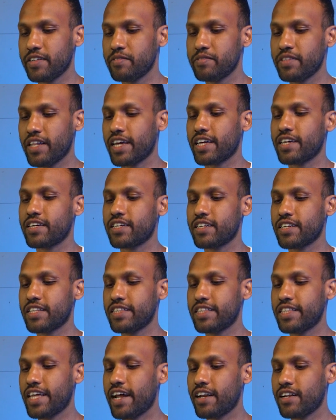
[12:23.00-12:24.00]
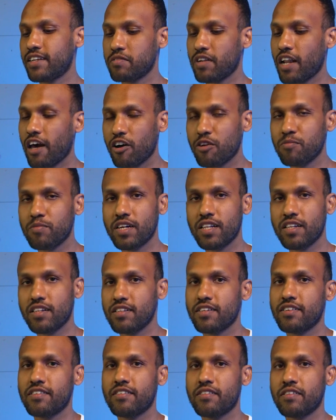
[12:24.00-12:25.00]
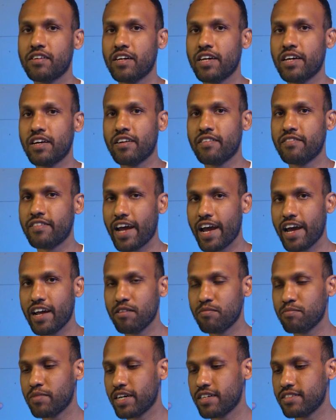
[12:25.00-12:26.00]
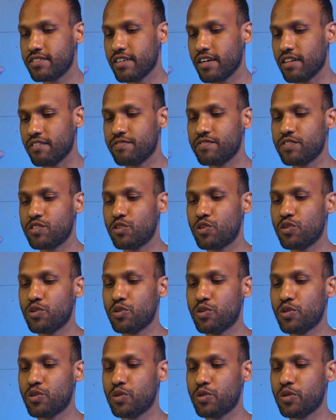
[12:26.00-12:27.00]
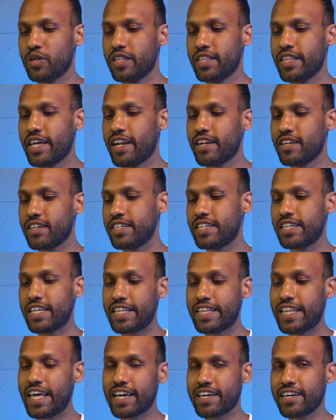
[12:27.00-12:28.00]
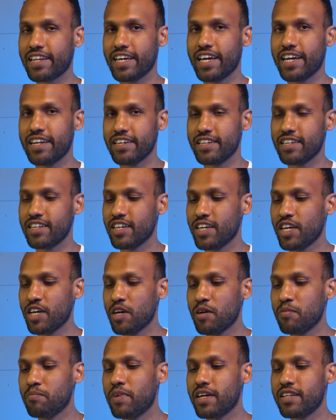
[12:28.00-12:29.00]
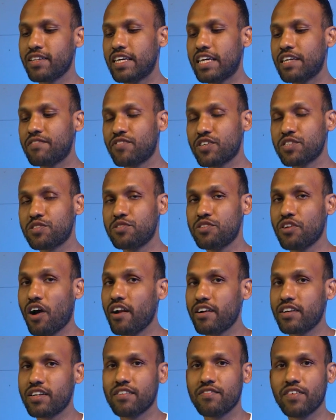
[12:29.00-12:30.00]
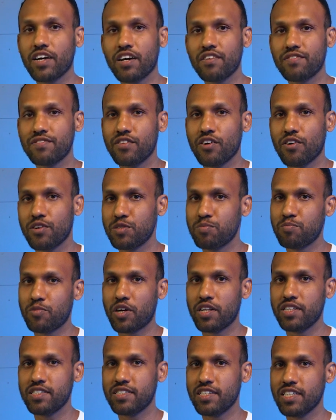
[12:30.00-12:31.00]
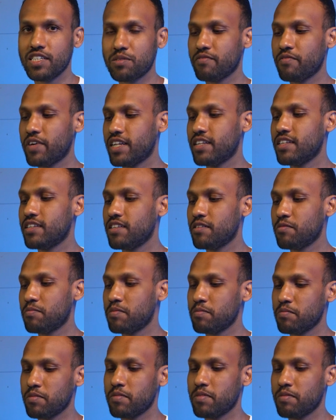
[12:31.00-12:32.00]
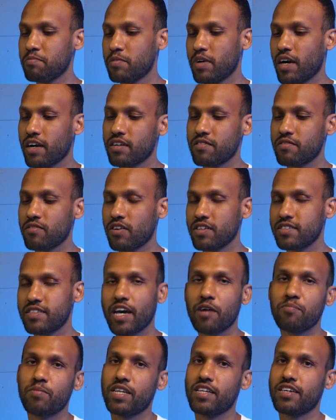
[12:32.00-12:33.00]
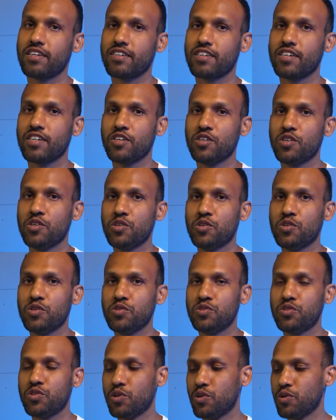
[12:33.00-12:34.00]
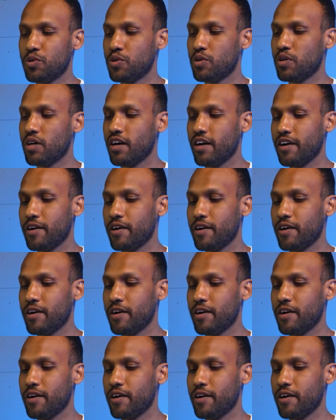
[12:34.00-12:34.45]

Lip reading: like that Lovable ran by itself, so that they created, but it was not aware of those policies when the bug was happening. So